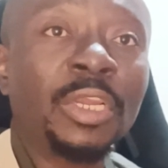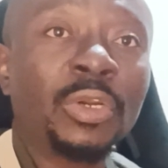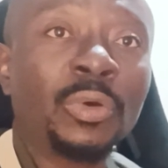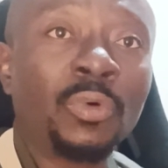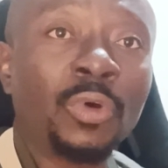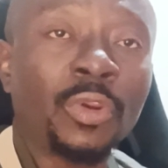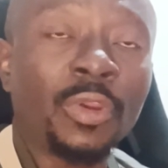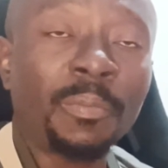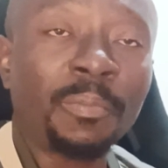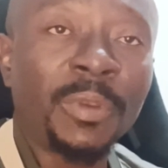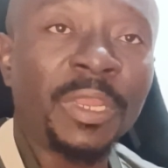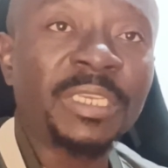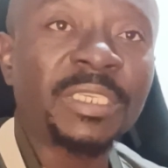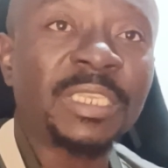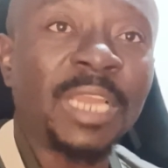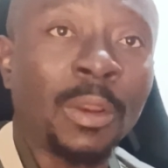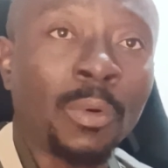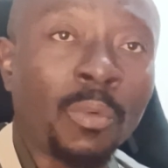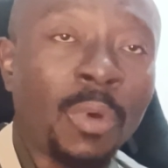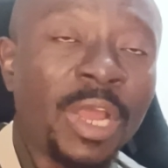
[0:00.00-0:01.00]
will replace
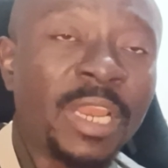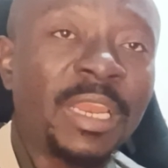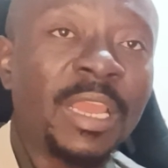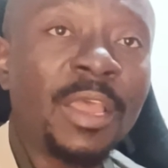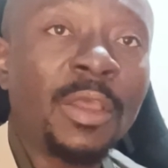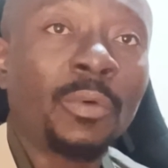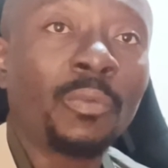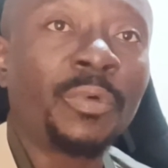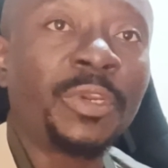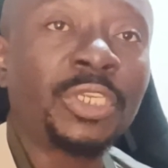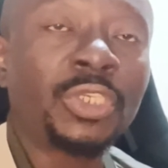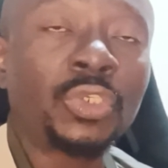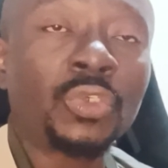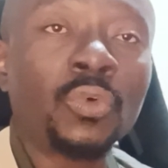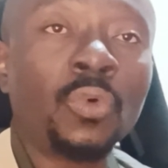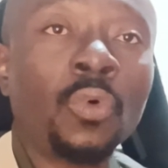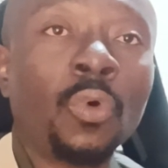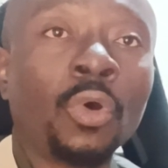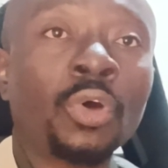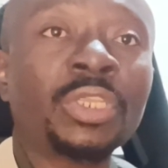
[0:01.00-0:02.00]
that one with
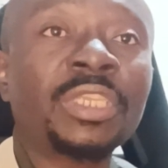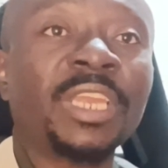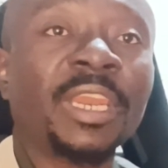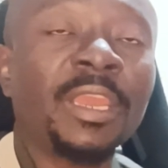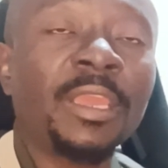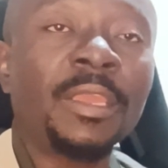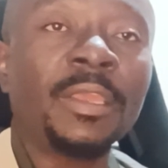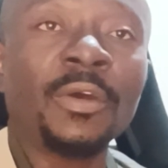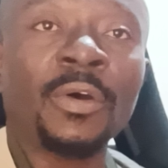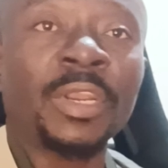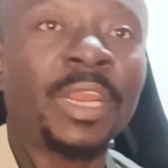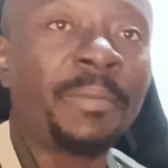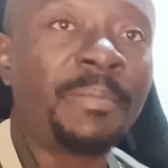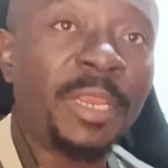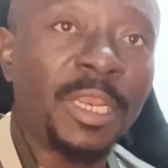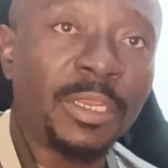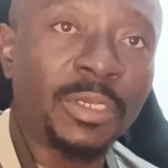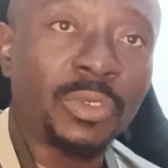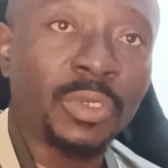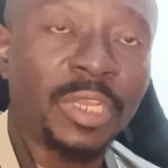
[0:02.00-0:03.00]
2 or 3 other
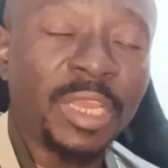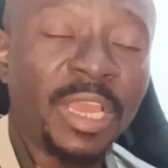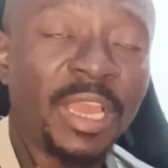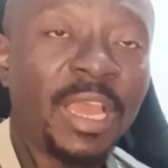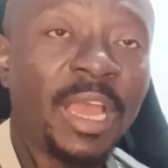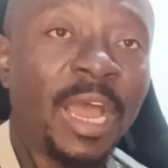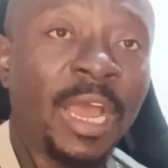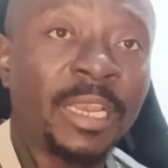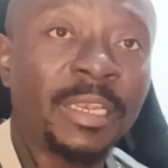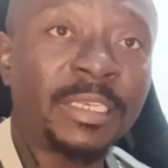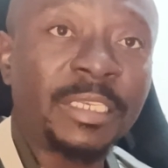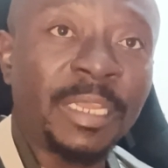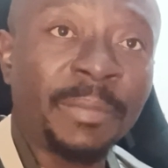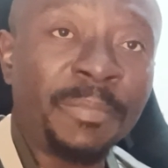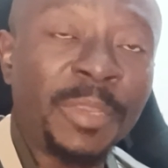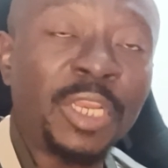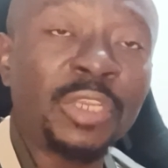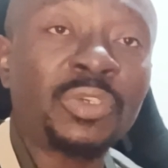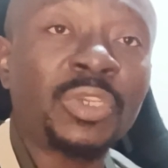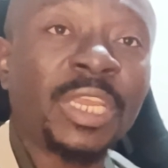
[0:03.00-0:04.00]
military. And the
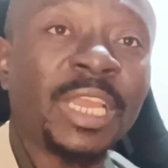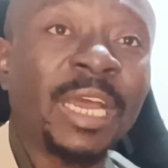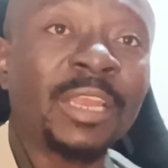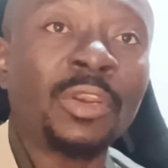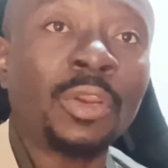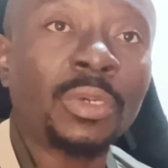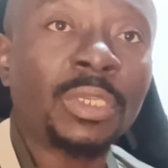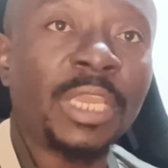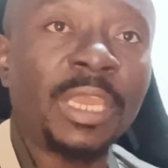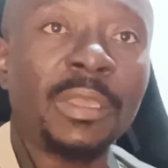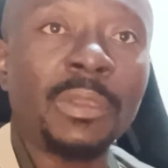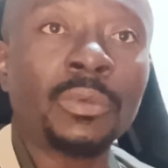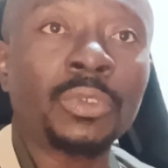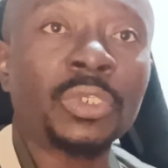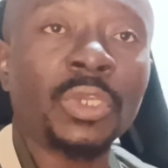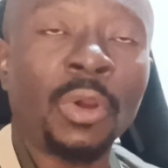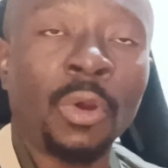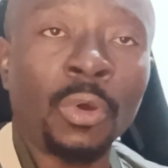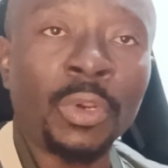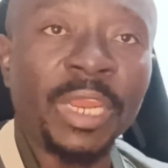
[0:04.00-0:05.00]
military cannot kill
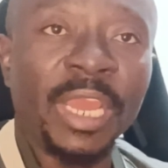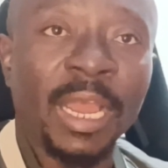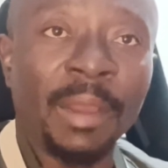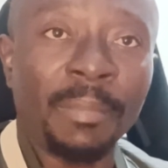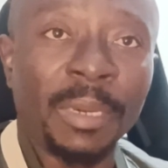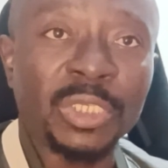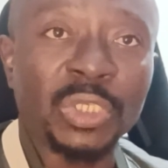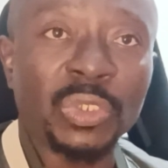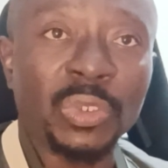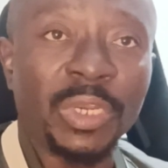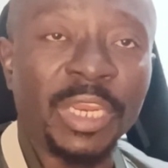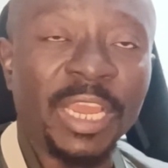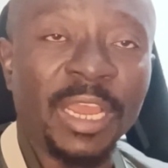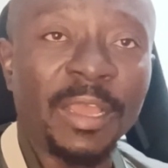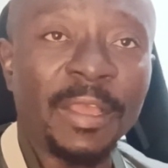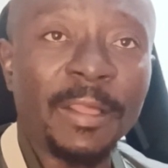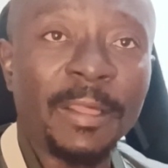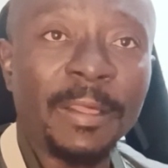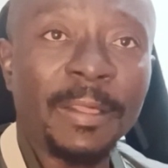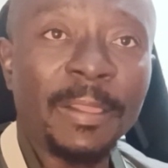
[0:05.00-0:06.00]
all the
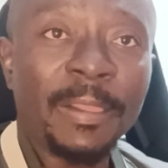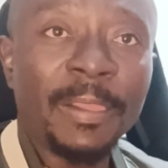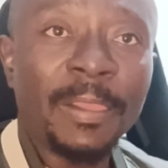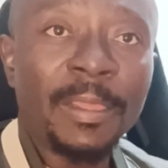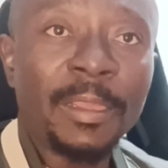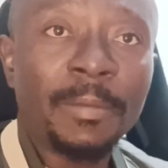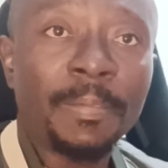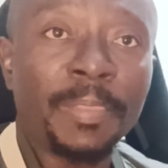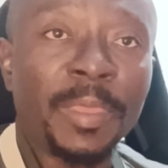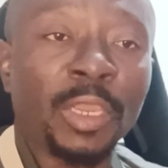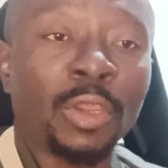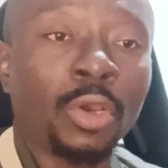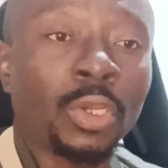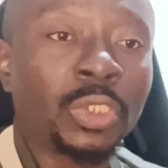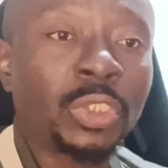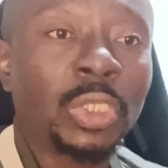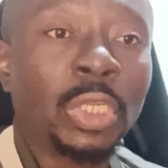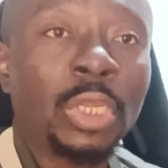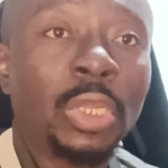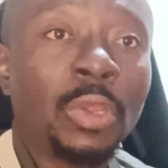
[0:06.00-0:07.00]
Amazonia
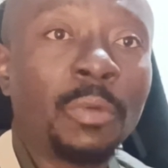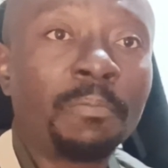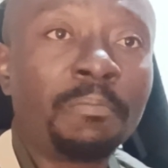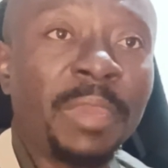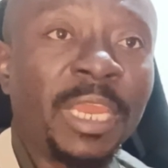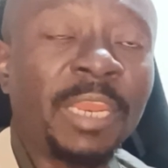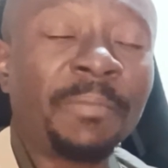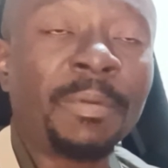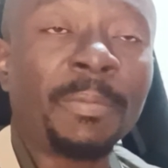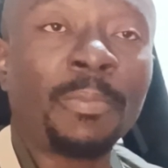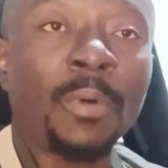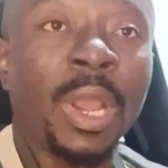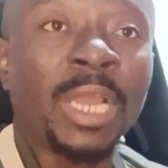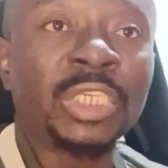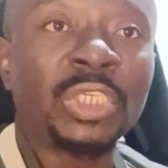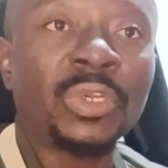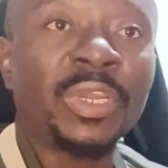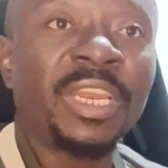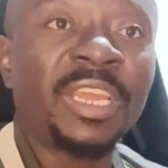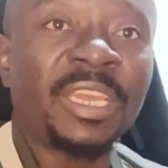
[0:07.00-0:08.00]
because many people are
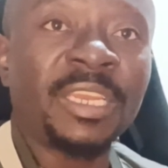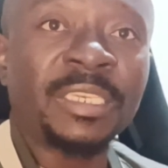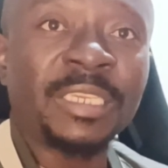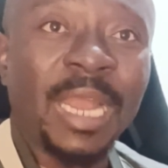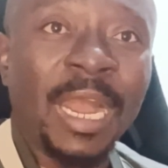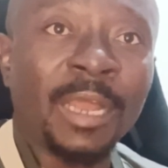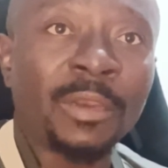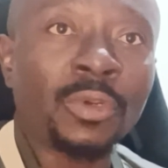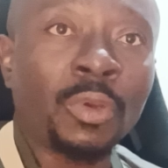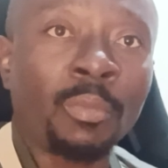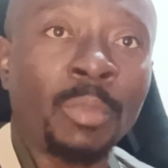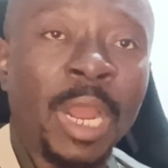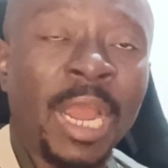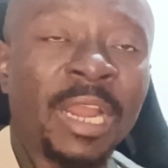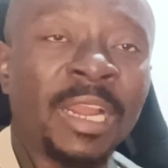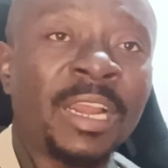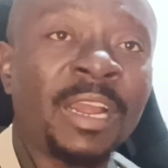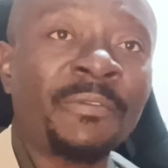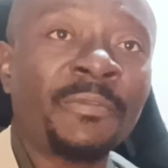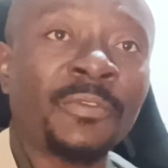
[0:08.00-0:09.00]
joining it out of
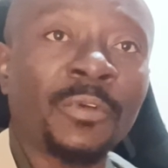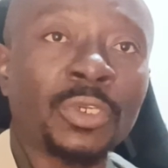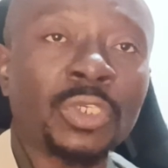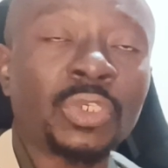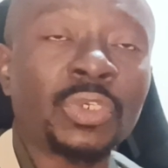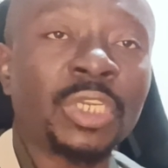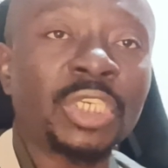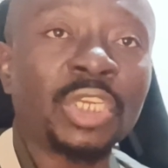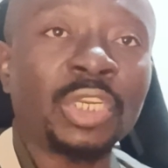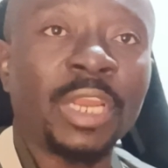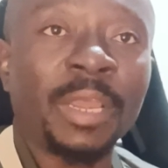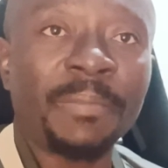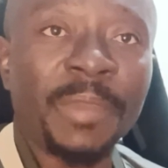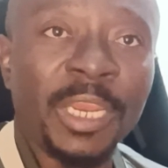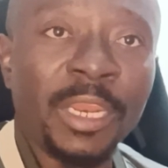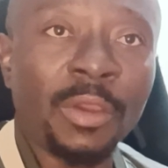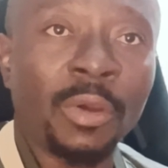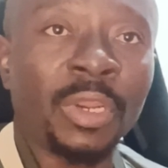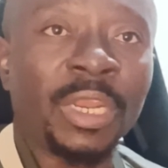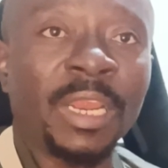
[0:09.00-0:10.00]
anger, frustration, and
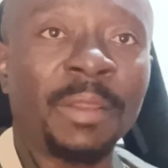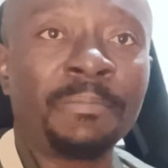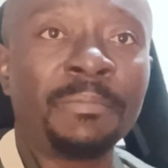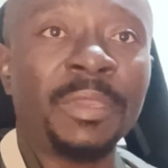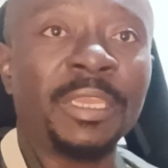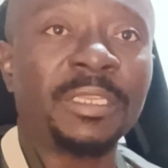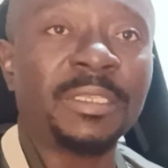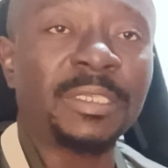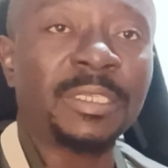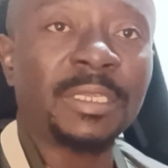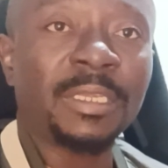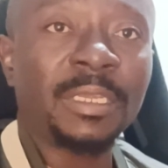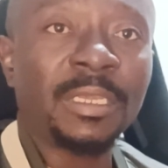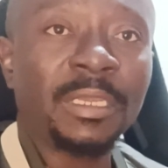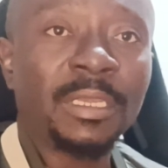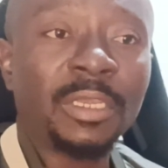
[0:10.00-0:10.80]
many other means.